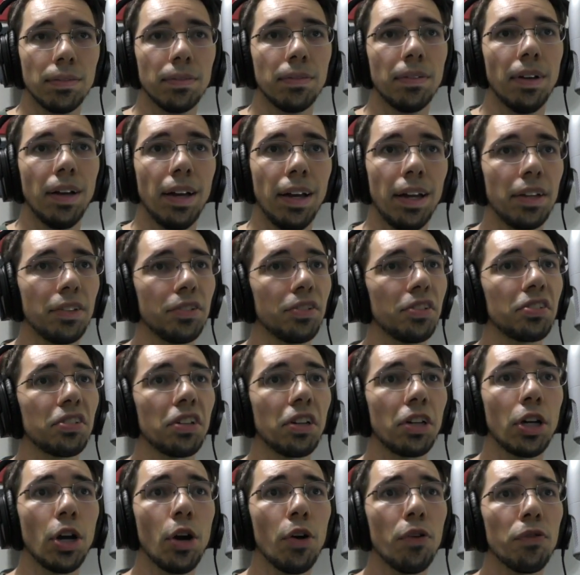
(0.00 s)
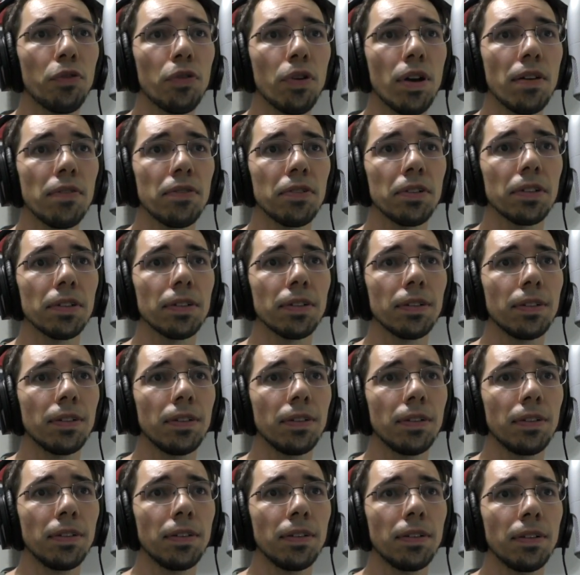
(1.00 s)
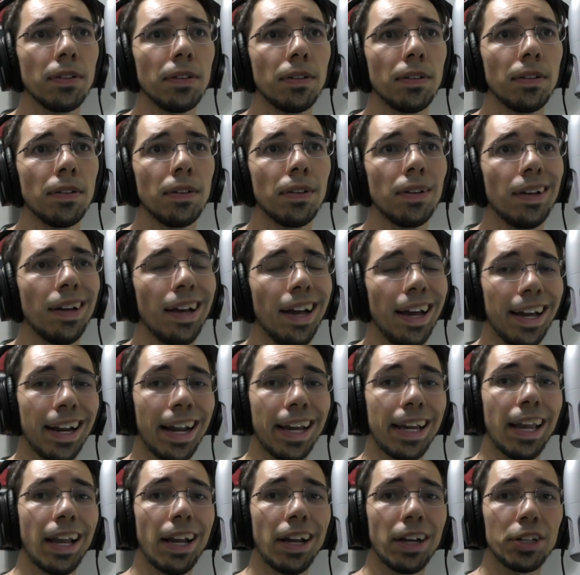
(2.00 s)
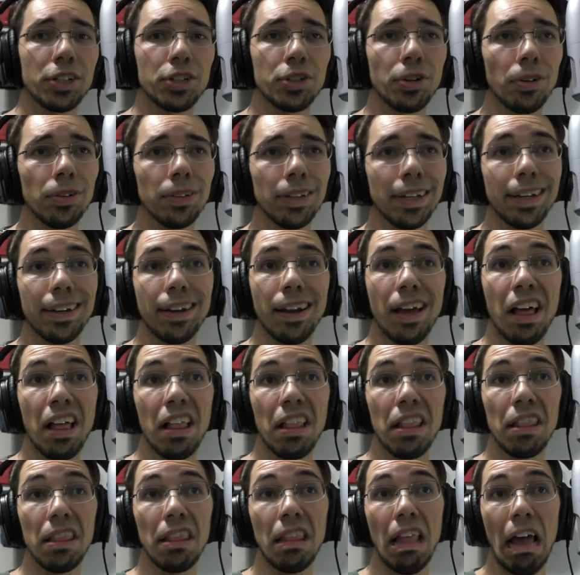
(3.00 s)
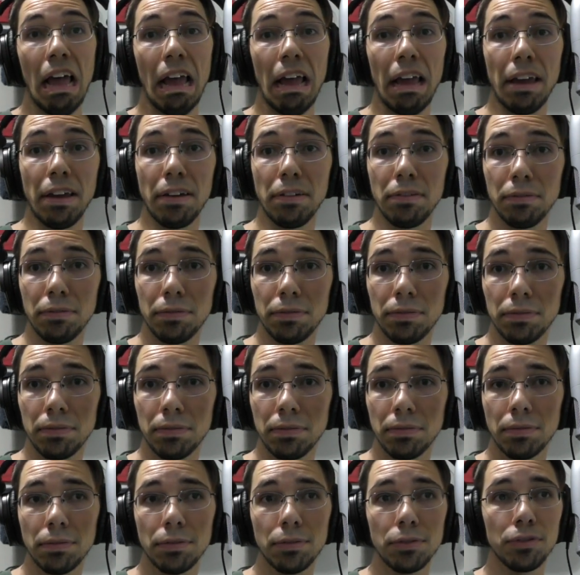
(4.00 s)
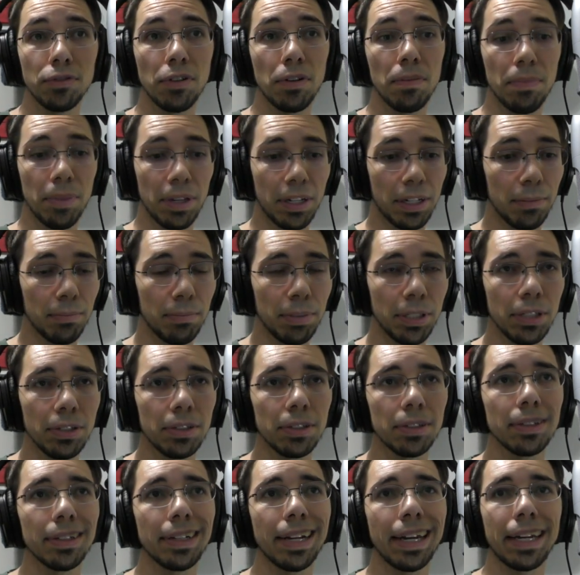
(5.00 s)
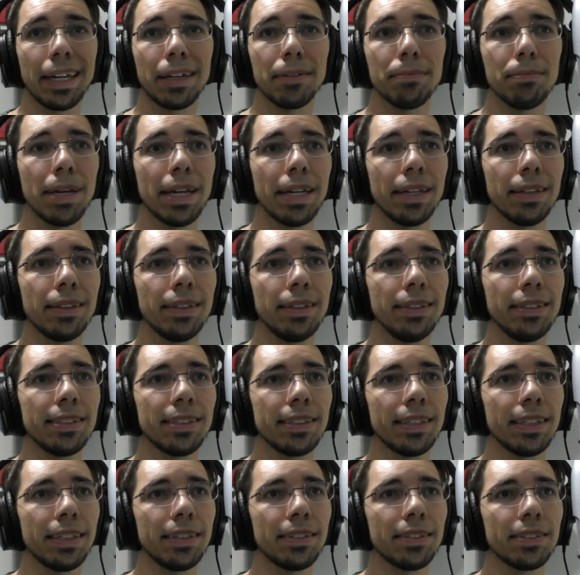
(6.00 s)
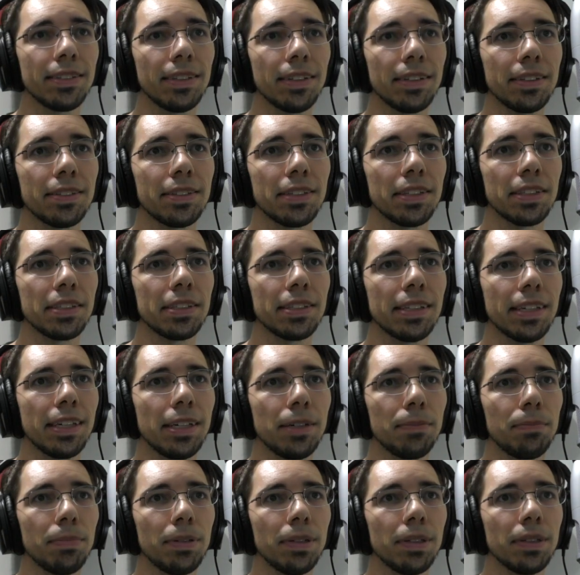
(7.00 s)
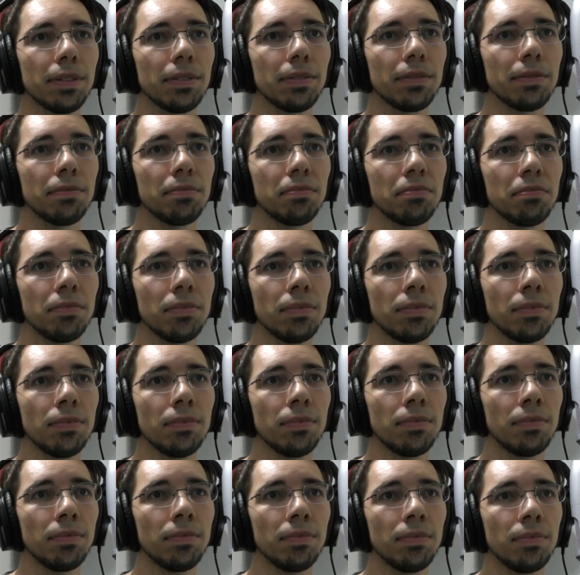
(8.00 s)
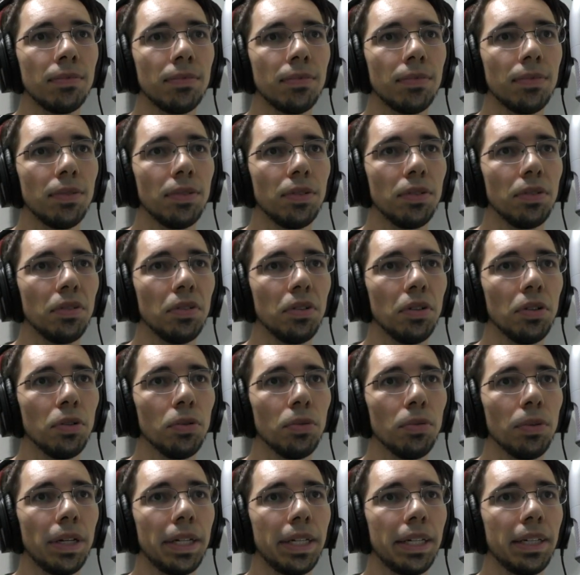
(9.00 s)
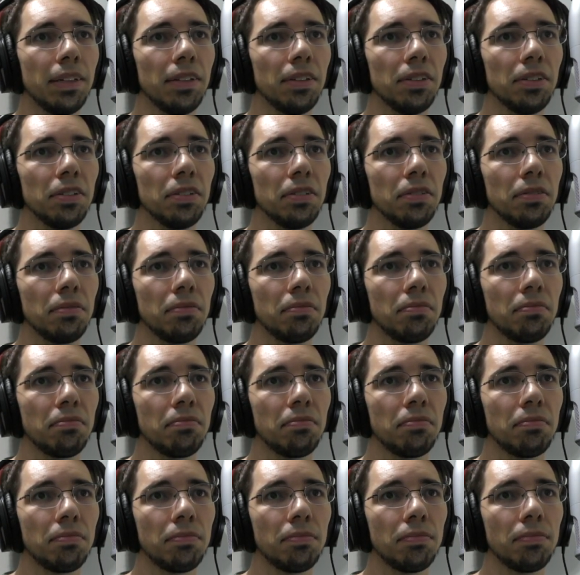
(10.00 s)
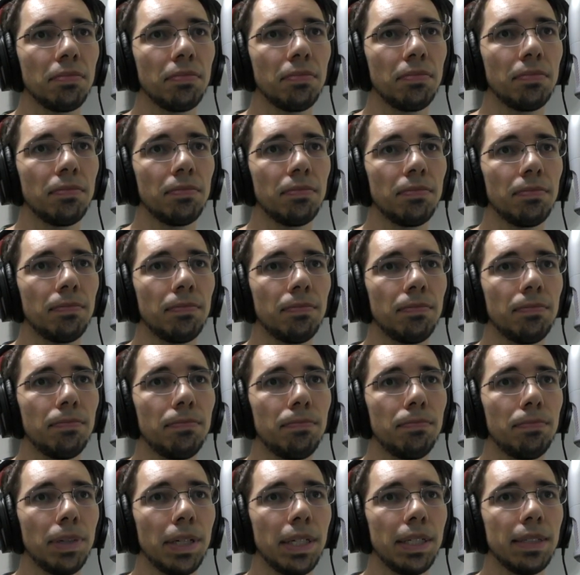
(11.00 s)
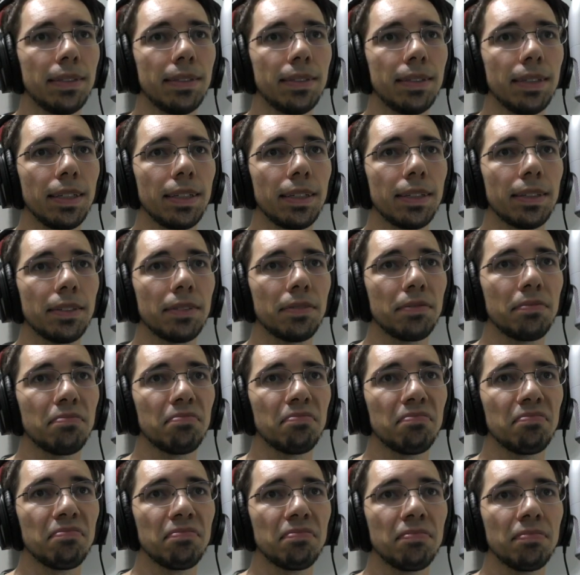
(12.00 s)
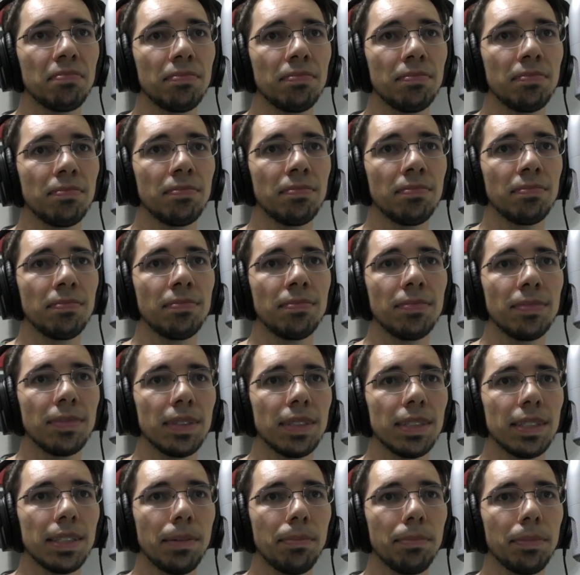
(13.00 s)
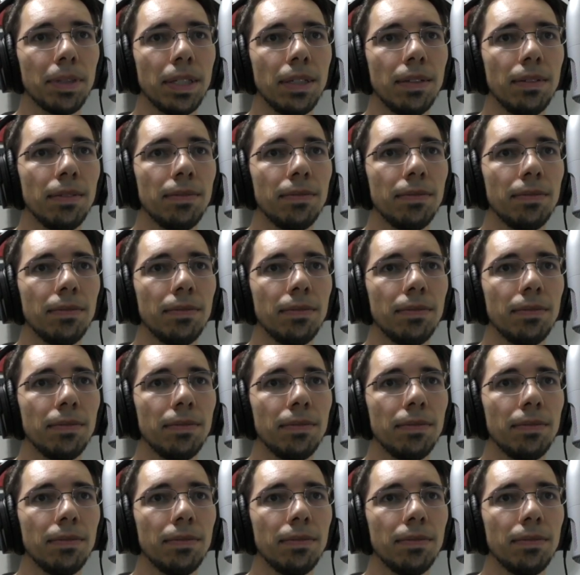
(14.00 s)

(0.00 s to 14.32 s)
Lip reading: And it's just going to go forever. And I can control it live from the computer, and I can make these scenes. So let's just set up a regular basic something.